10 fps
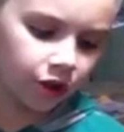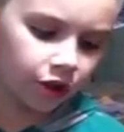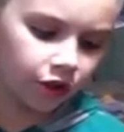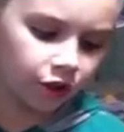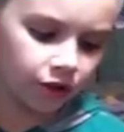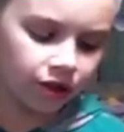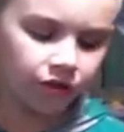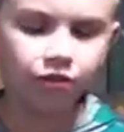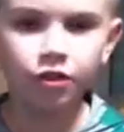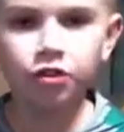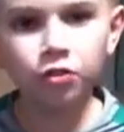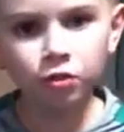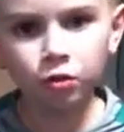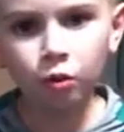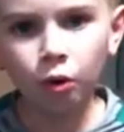to a different
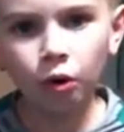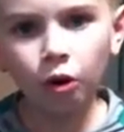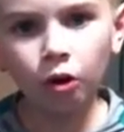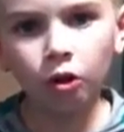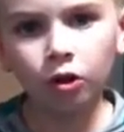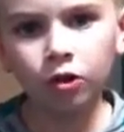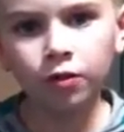school